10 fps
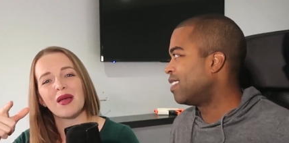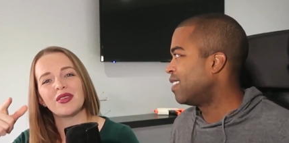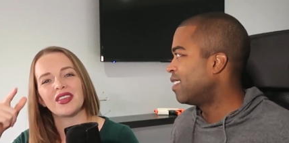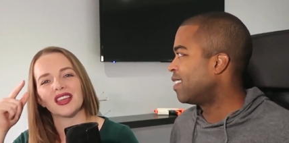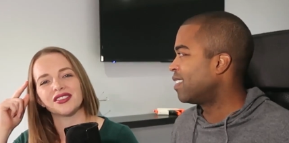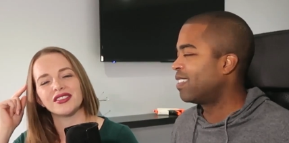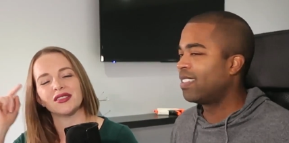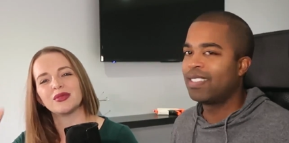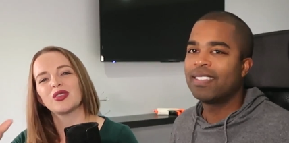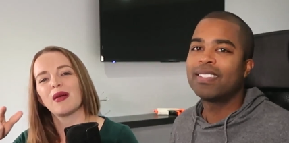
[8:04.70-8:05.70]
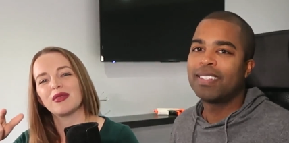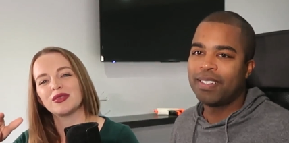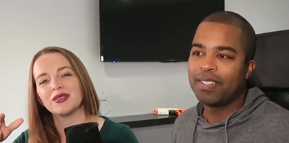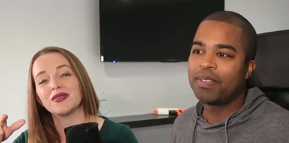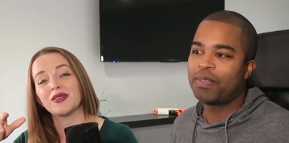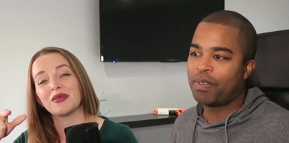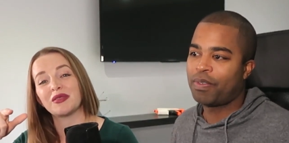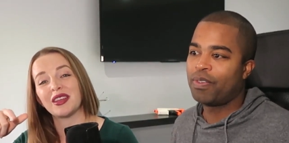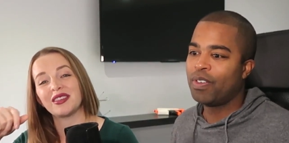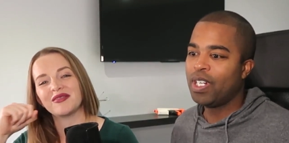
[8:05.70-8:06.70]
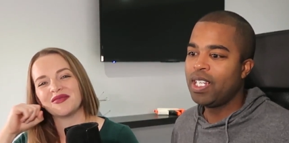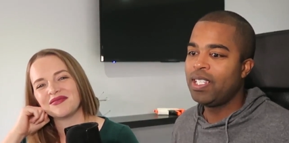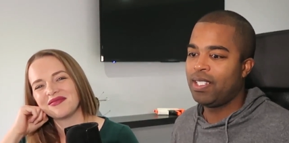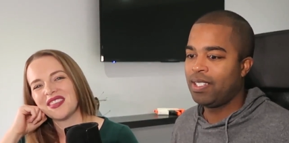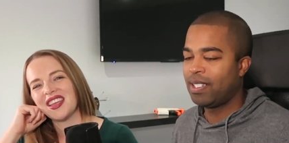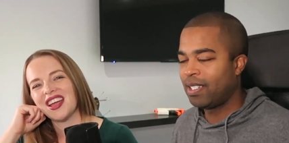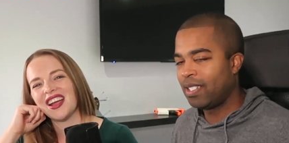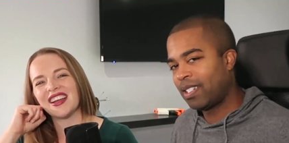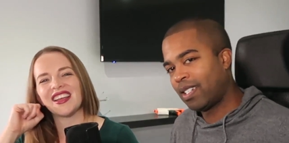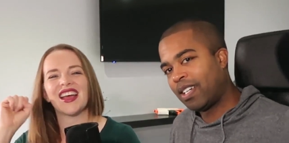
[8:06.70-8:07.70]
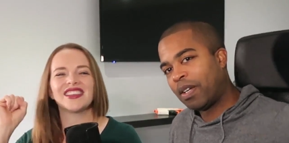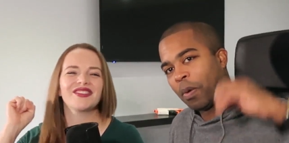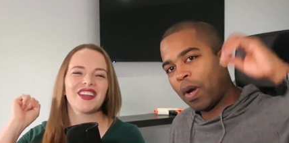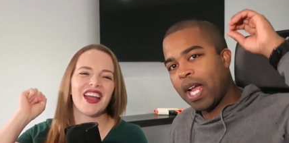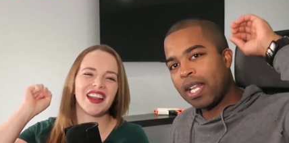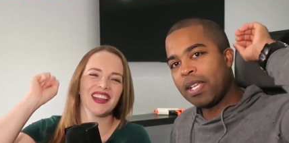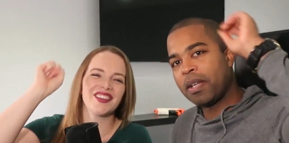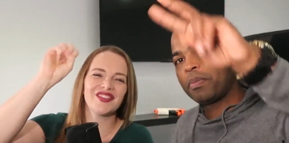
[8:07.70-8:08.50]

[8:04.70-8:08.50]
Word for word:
Speaker 1: you can actually subscribe on Twitch for, for free. free. All right, guys, we're, we're out of here. here.